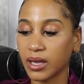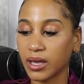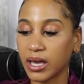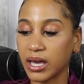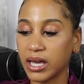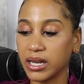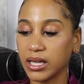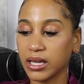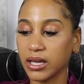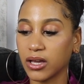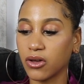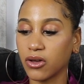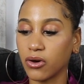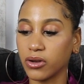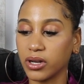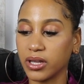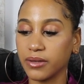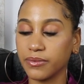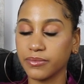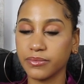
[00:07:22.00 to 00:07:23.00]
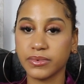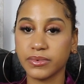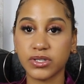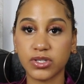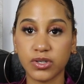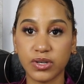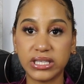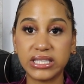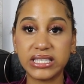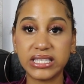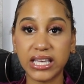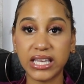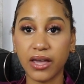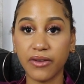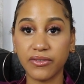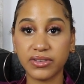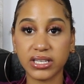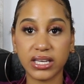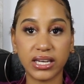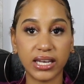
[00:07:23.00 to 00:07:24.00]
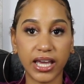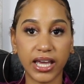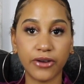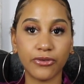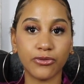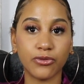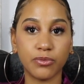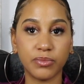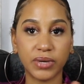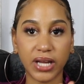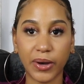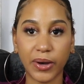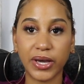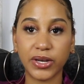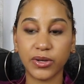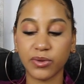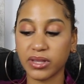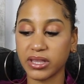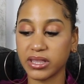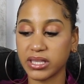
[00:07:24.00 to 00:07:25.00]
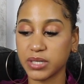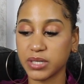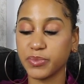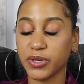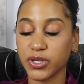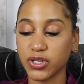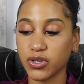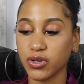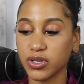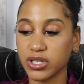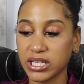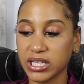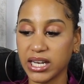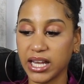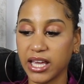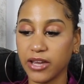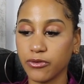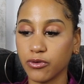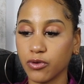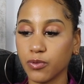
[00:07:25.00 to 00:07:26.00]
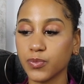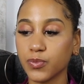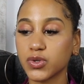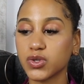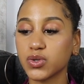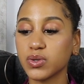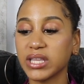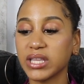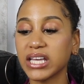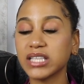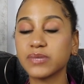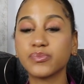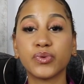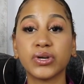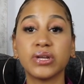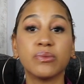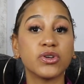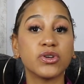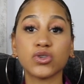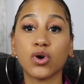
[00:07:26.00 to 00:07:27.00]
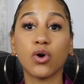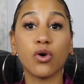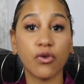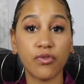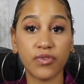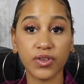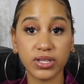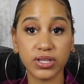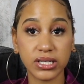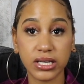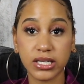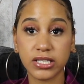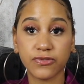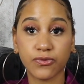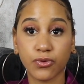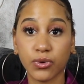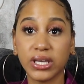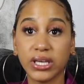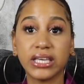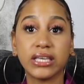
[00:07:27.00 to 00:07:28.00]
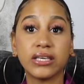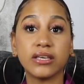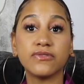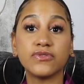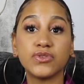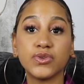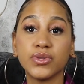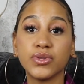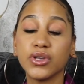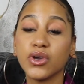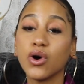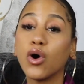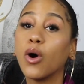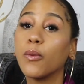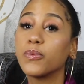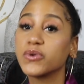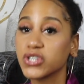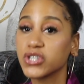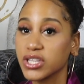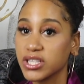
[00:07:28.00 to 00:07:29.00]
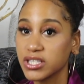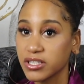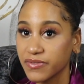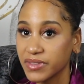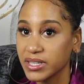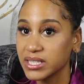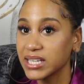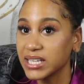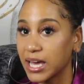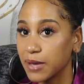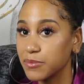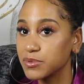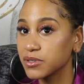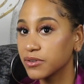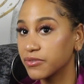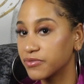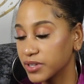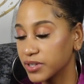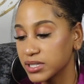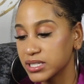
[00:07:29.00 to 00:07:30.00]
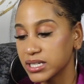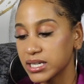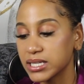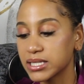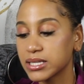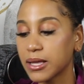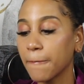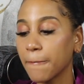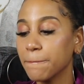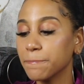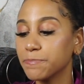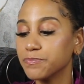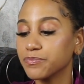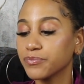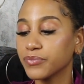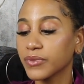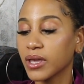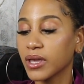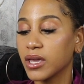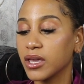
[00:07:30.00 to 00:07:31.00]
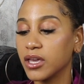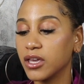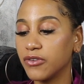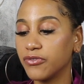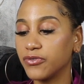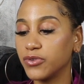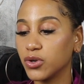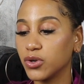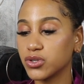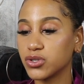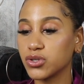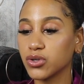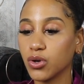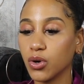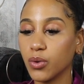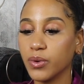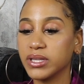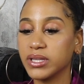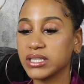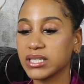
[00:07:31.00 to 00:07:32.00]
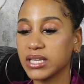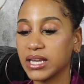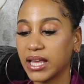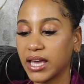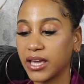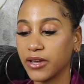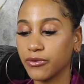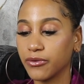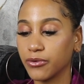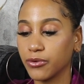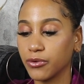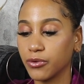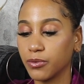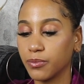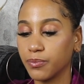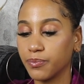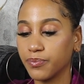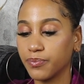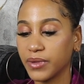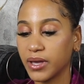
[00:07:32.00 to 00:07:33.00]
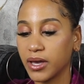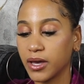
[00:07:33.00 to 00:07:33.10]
and I got it. So it's saved in Lightroom. Now I know that this picture is in Lightroom. So that's pretty much all filter is for. It gives you the options of the types of filters. If you're to go into Lightroom,